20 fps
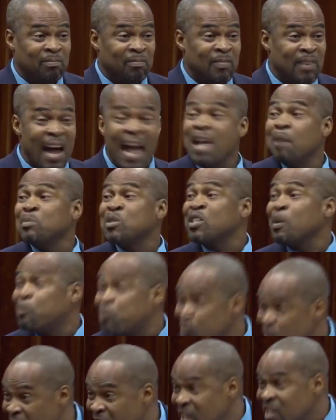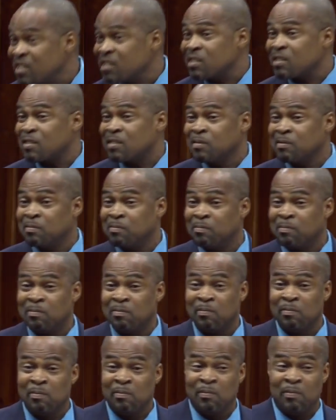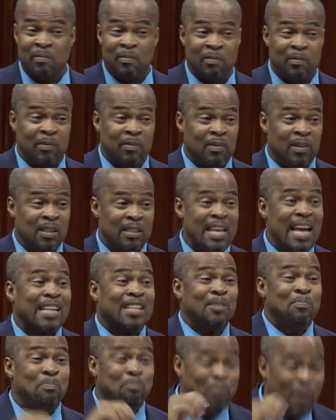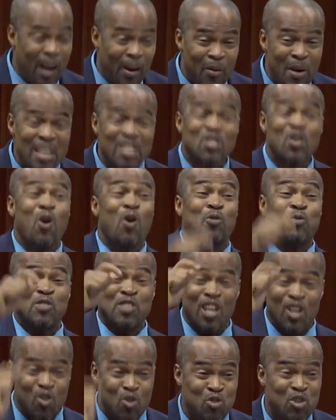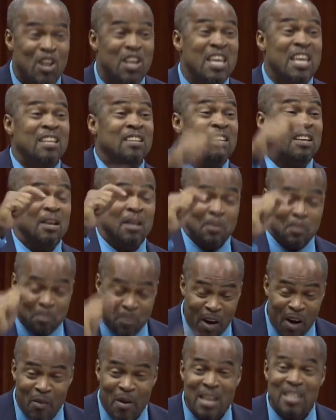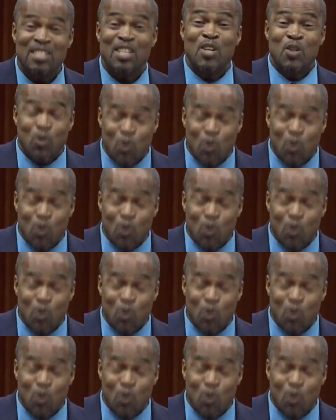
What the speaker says: I am surprised that parents of St. Lucia, parents in